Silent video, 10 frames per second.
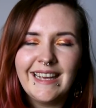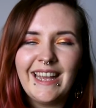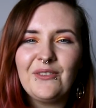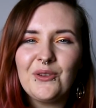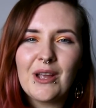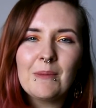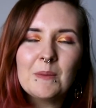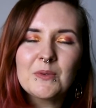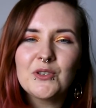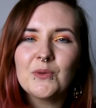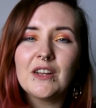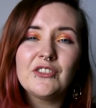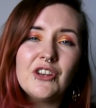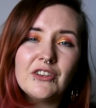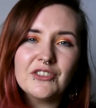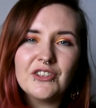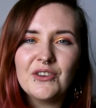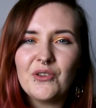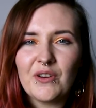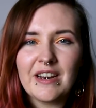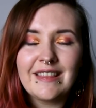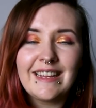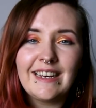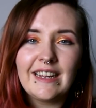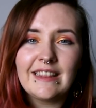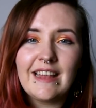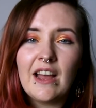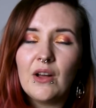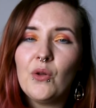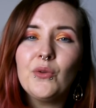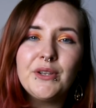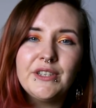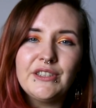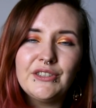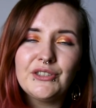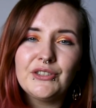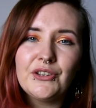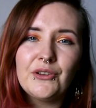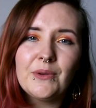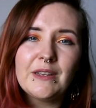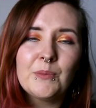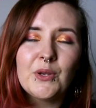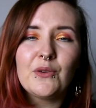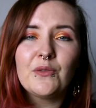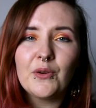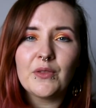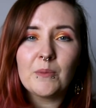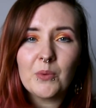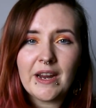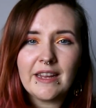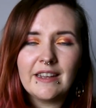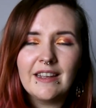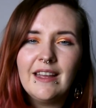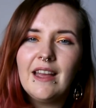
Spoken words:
If you come up to a junction or anything like that, all you need to do is put your foot on the brake.